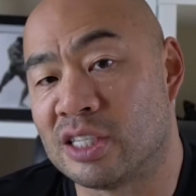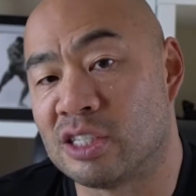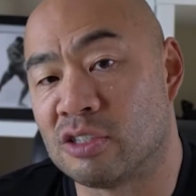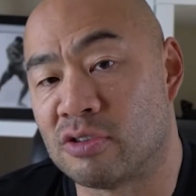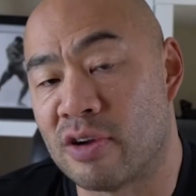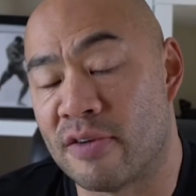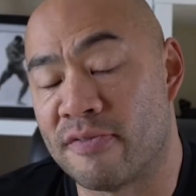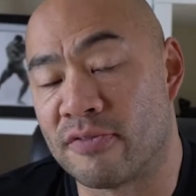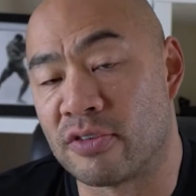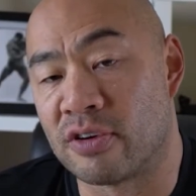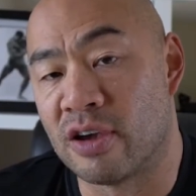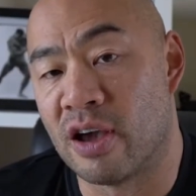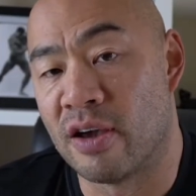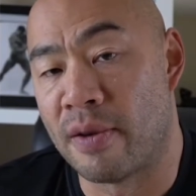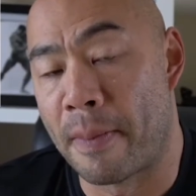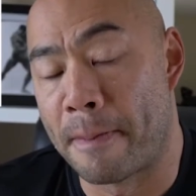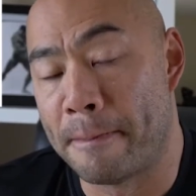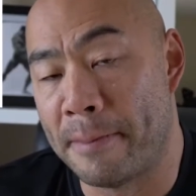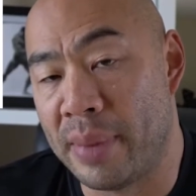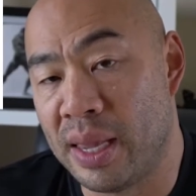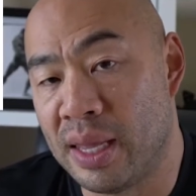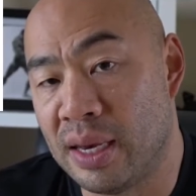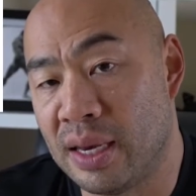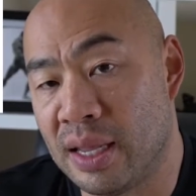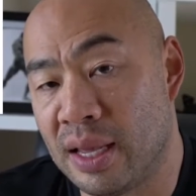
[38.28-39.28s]
strength curve,
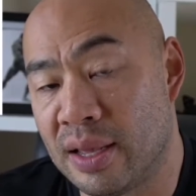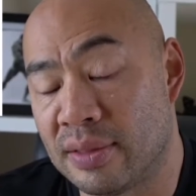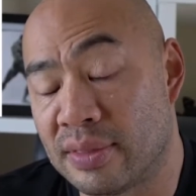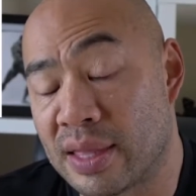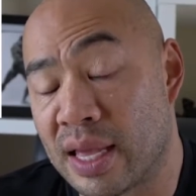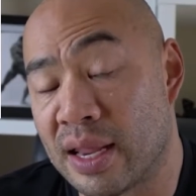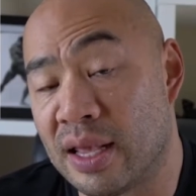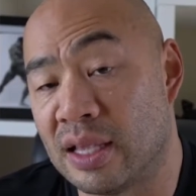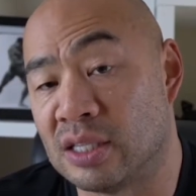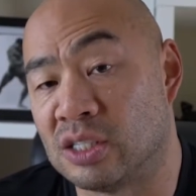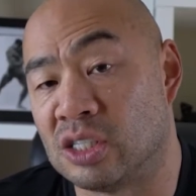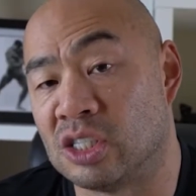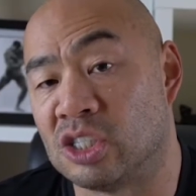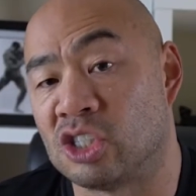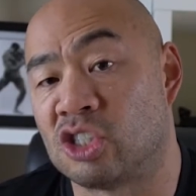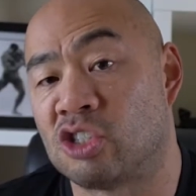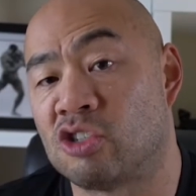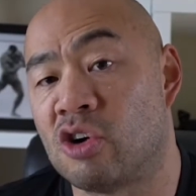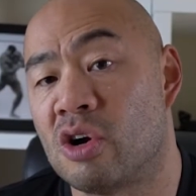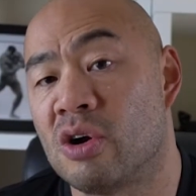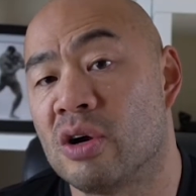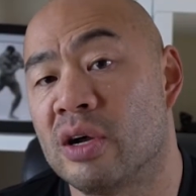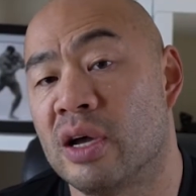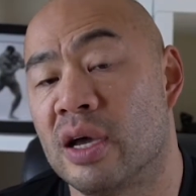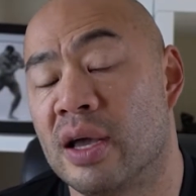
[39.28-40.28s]
meaning that it's
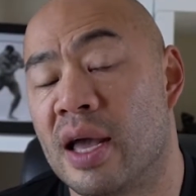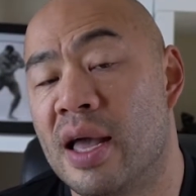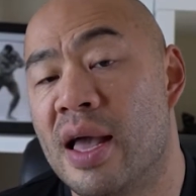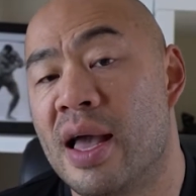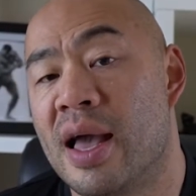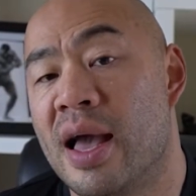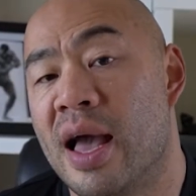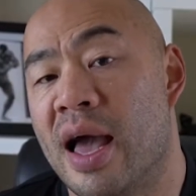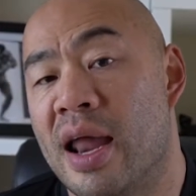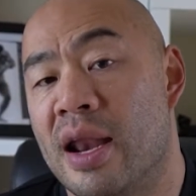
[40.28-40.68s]
stronger